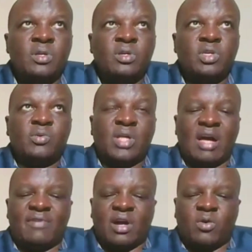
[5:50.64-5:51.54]
You'll
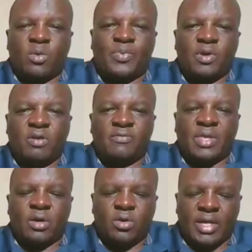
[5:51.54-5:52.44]
have a copy of the
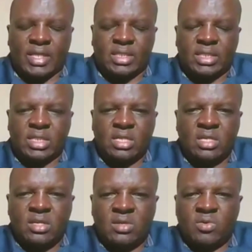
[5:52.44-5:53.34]
OS
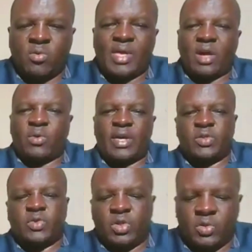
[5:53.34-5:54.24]
we are going
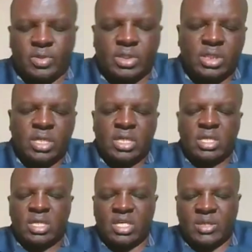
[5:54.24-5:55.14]
to use
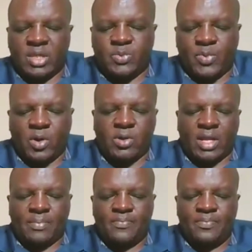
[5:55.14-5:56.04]
in this program.